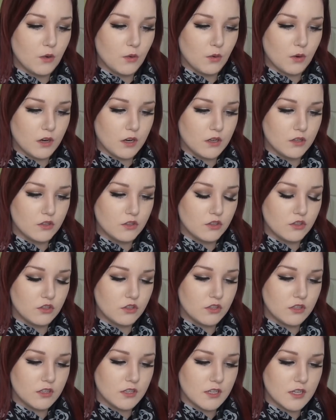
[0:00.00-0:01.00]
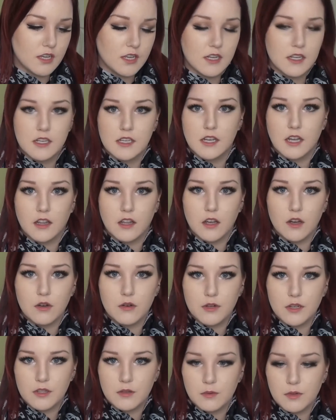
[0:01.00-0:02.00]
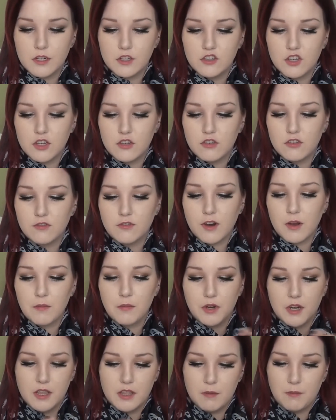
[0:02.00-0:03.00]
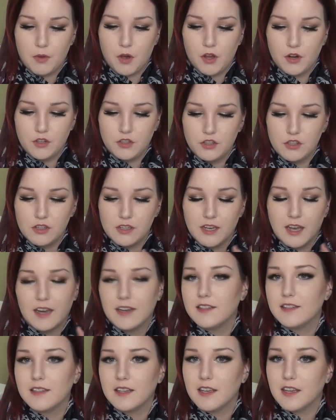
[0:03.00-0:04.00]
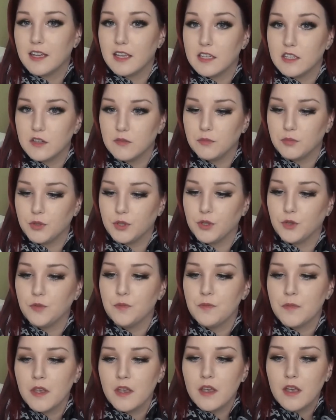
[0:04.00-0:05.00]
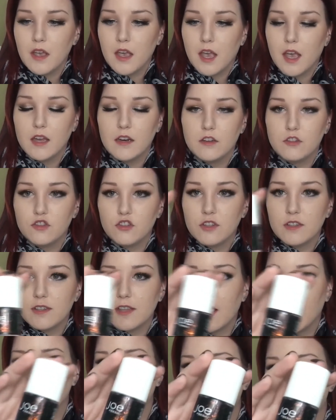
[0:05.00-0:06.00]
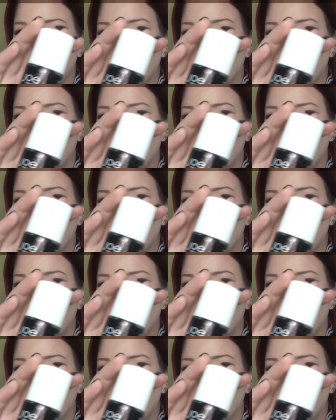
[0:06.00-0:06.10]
orange, and yellow is what it changes from, but in the bottle you can kind of see a hint of blue. And it's just like